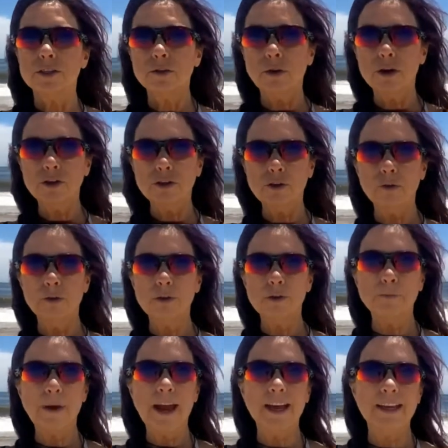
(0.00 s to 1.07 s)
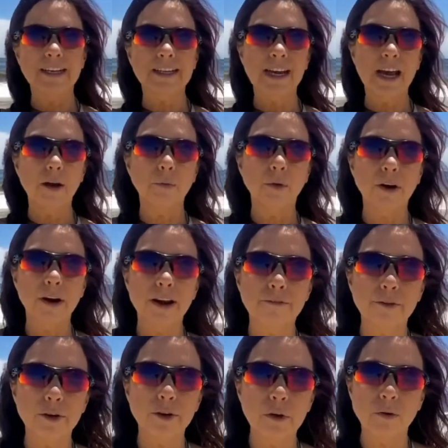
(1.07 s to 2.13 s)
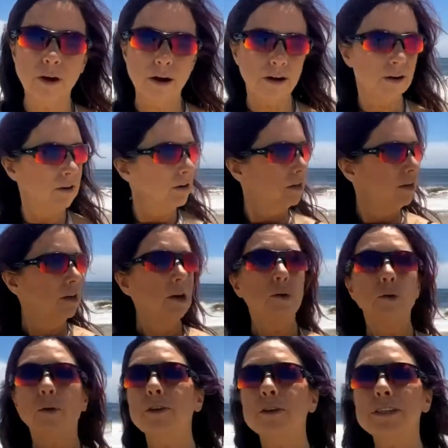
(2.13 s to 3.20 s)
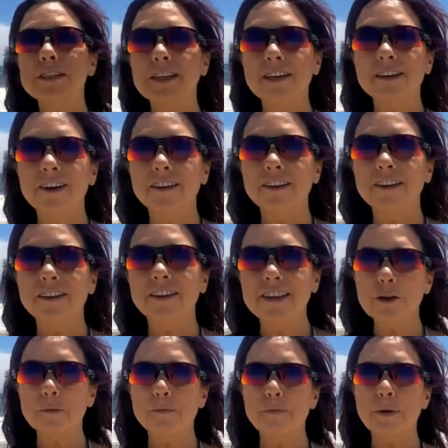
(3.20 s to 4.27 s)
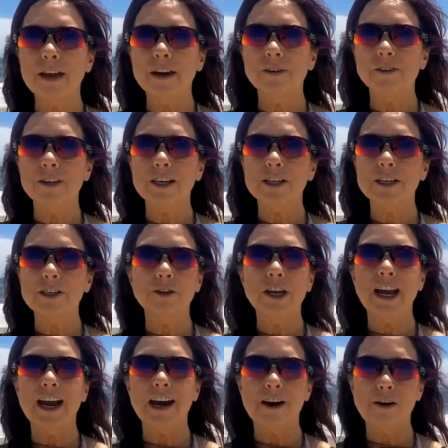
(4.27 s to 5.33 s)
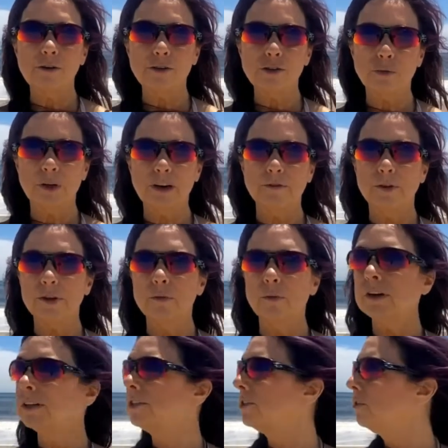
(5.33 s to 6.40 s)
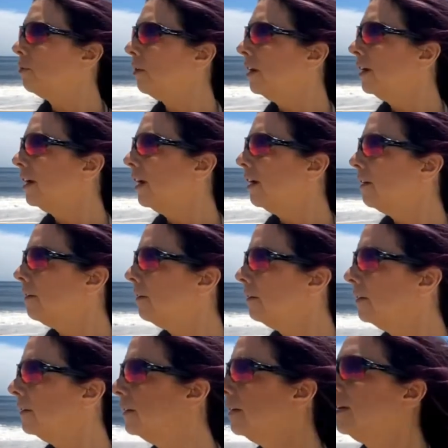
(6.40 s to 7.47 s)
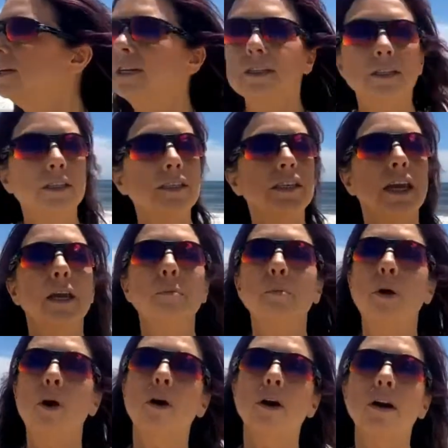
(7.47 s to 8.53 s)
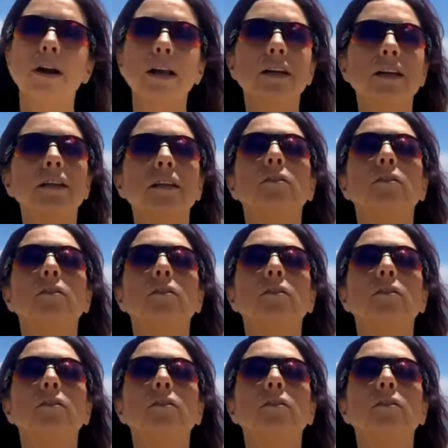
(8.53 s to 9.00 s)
Let's do our shoulders back and down wherever you are. Whether you're sitting on the edge of your bed or the edge of your couch, whatever you want to do right now. To take part